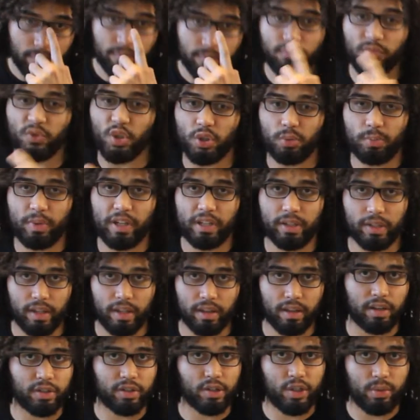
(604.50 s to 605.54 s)
just because I
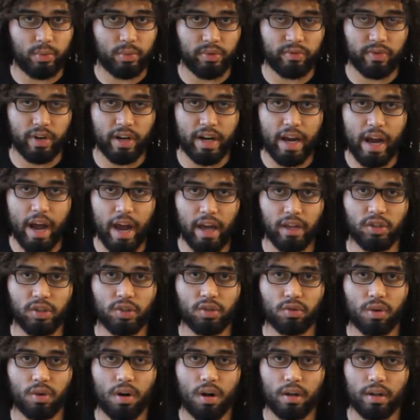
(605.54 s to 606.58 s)
thought she was very
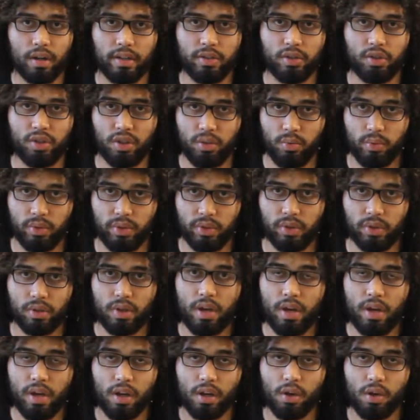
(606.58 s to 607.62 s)
headstrong and she was
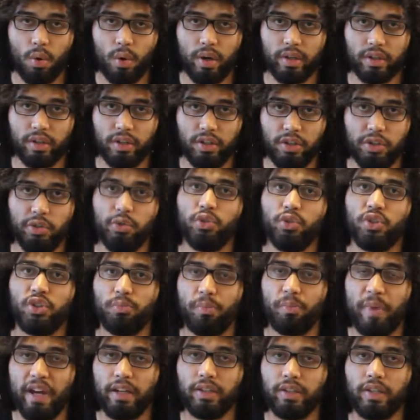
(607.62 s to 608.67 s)
going to use
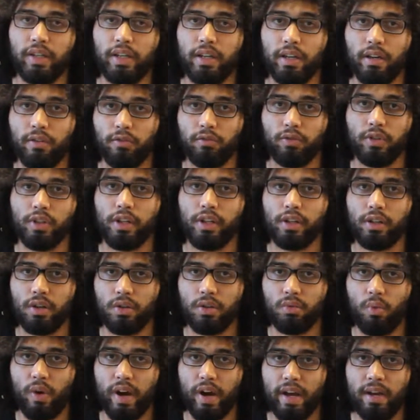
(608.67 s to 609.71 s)
spacing in a really
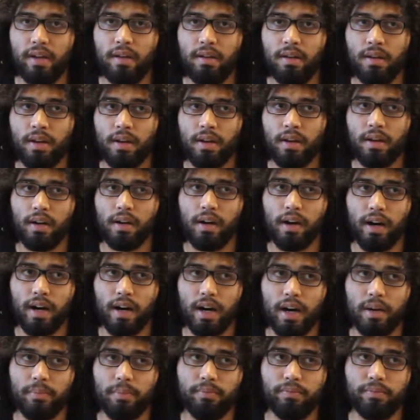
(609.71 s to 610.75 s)
good way.
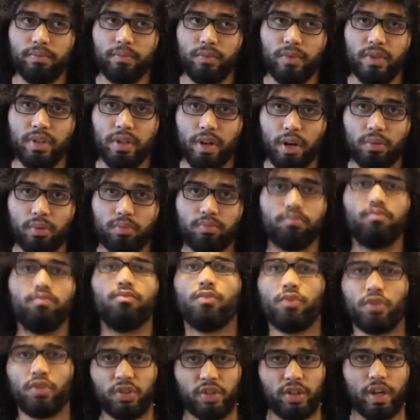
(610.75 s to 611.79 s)
You know,
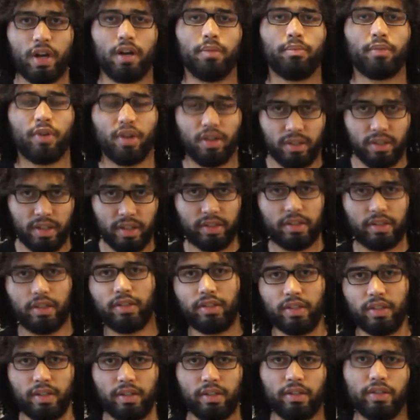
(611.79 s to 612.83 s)
set up good
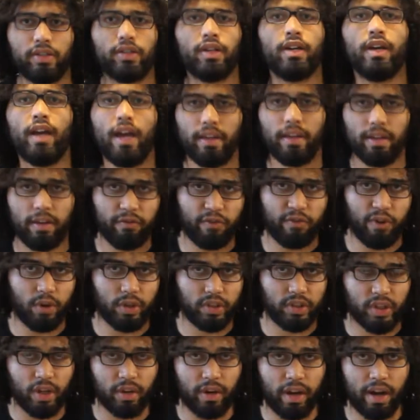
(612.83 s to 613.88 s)
distances and then
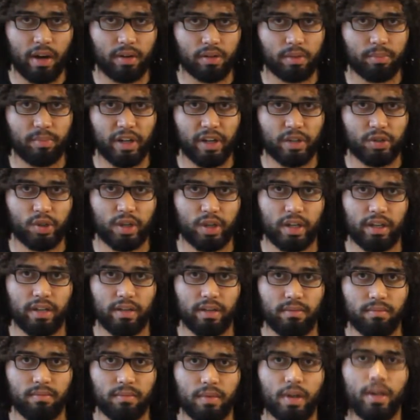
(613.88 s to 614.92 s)
focus on counter punching,
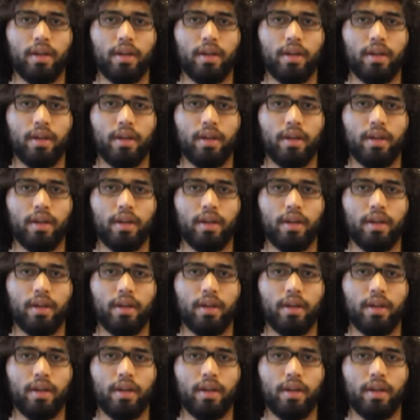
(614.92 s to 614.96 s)
and